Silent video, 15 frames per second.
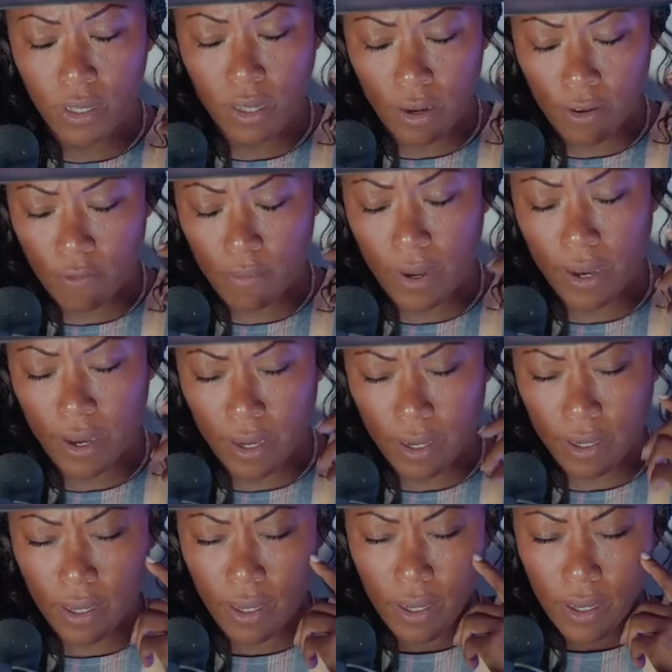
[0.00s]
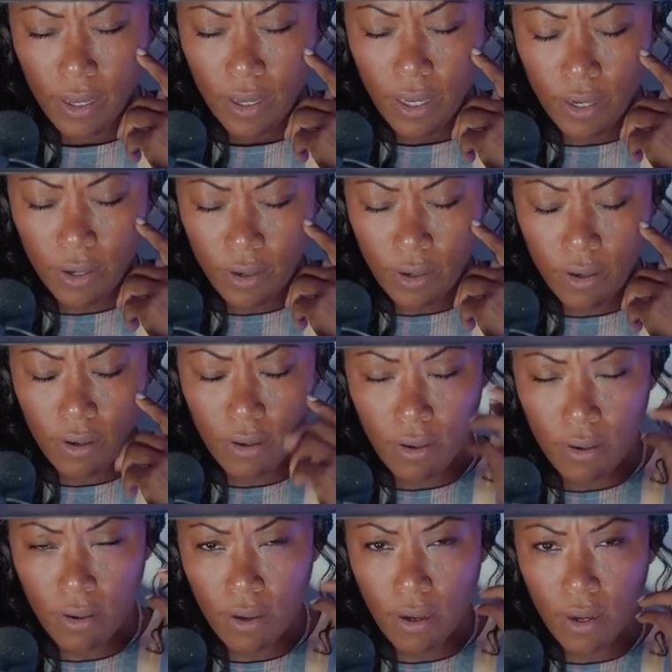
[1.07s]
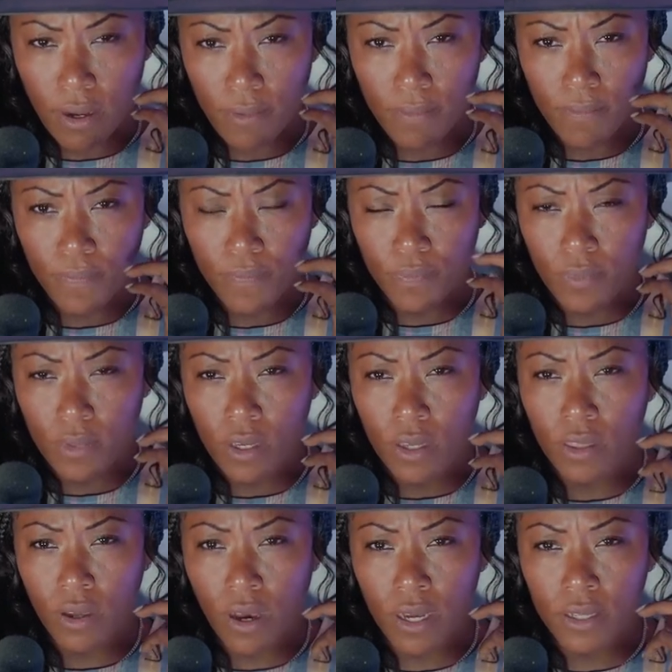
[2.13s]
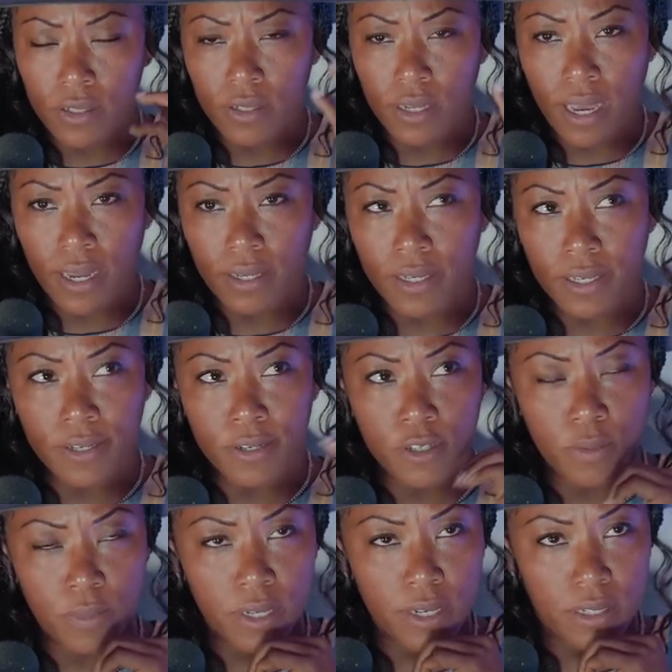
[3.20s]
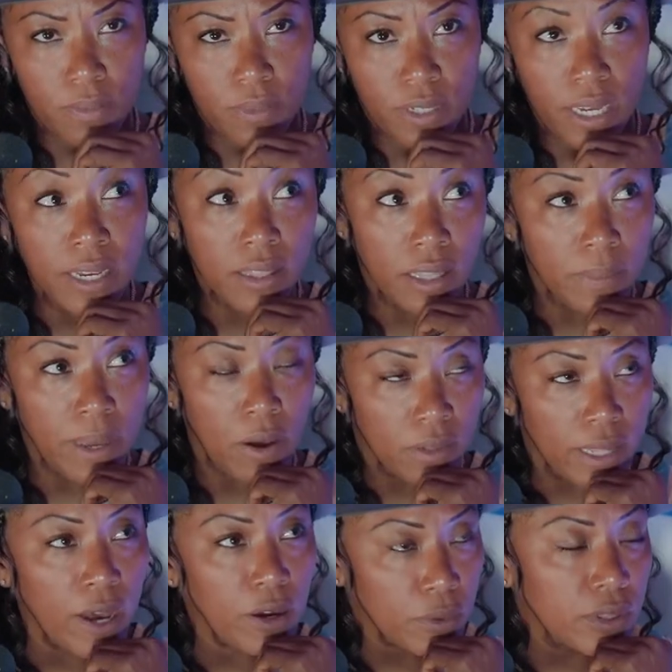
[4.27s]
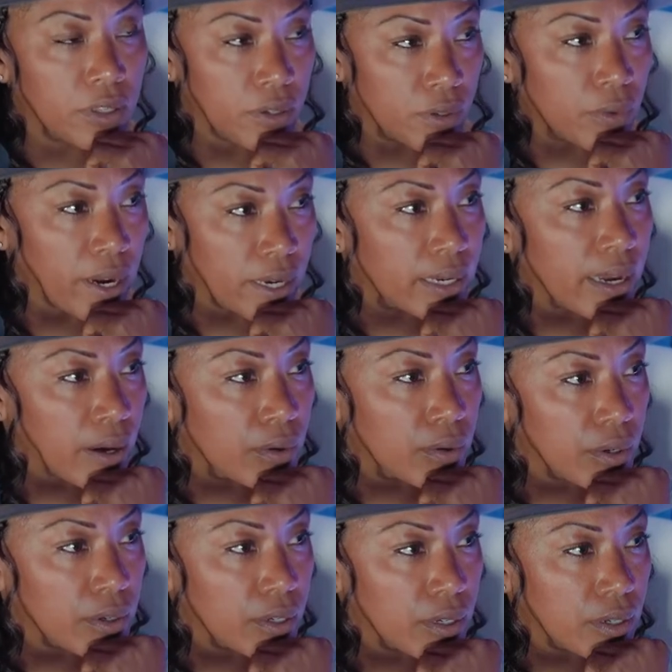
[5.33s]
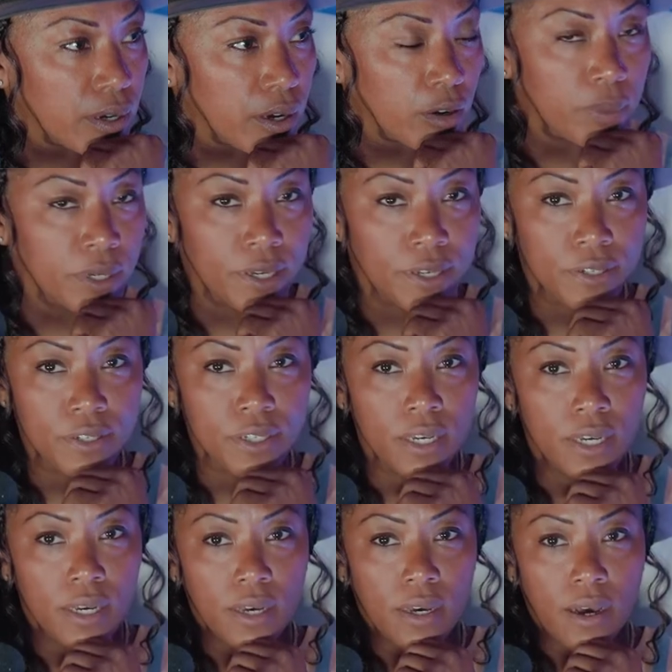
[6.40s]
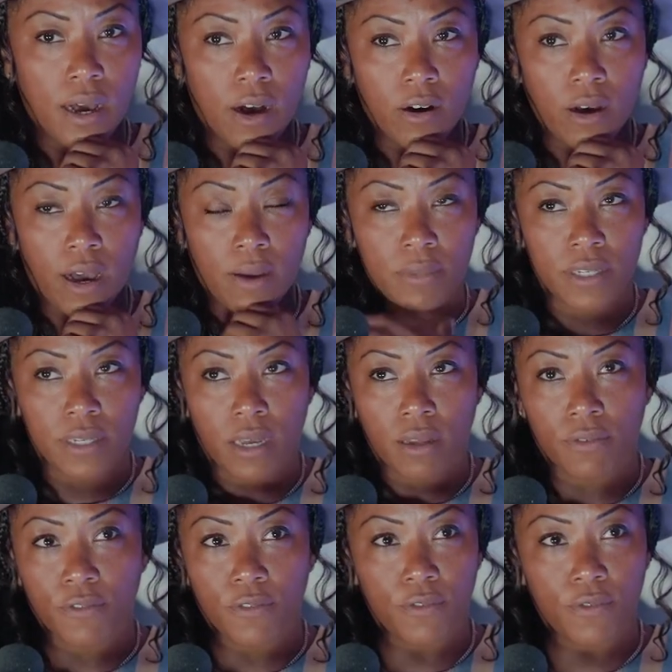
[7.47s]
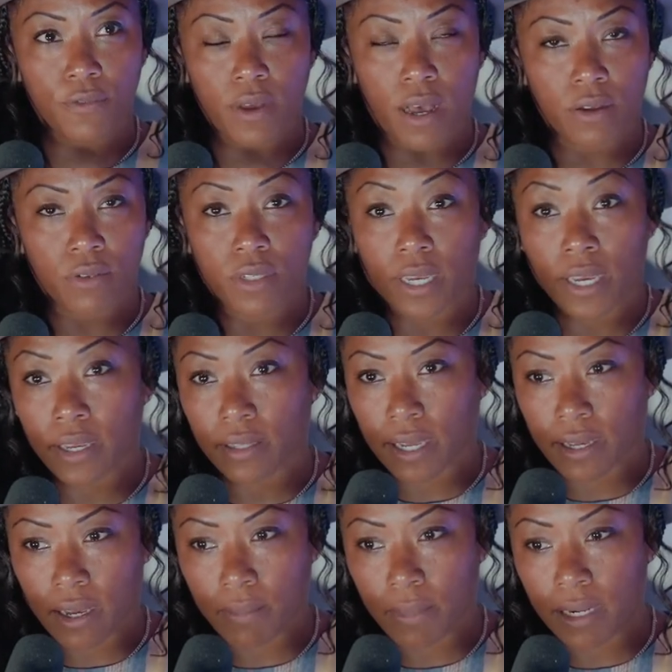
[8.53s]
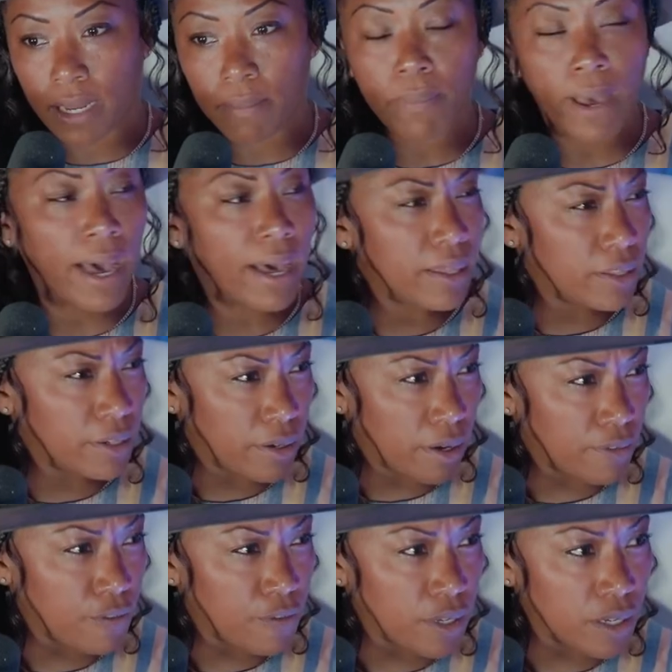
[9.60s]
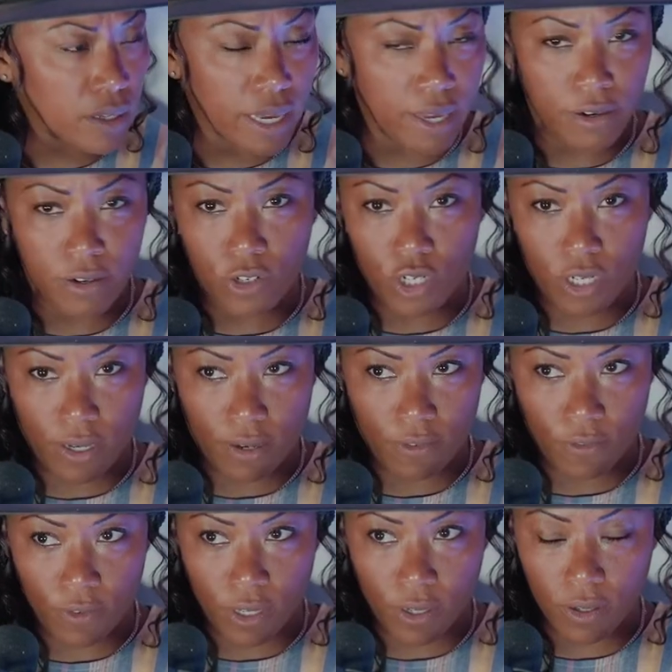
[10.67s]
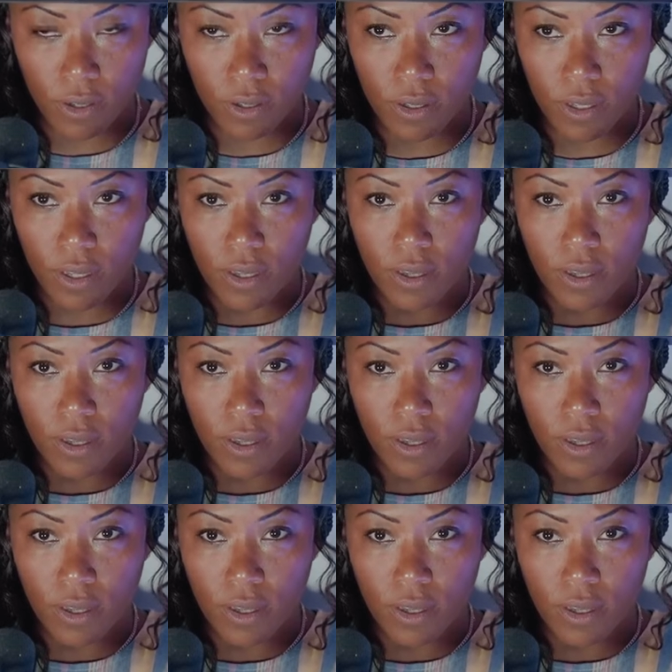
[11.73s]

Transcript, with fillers: a lot of my inner um, thoughts at ease because i'm saying them out loud with you right now mm-hmm. you know because I'll, i'm self i'll say like i'm an empath you know i feel energy i feel